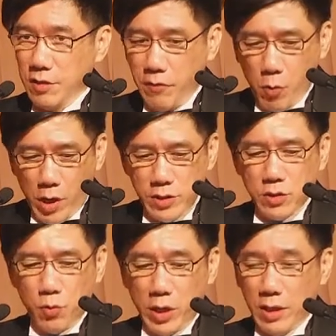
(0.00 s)
if he wants
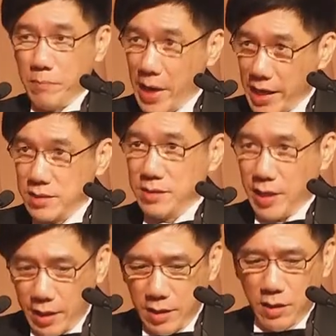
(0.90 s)
to win the Best
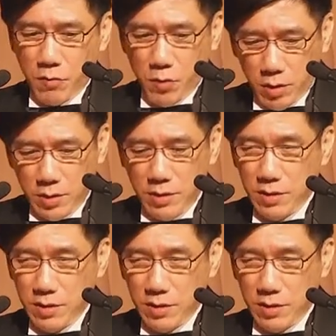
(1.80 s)
Daddy Award.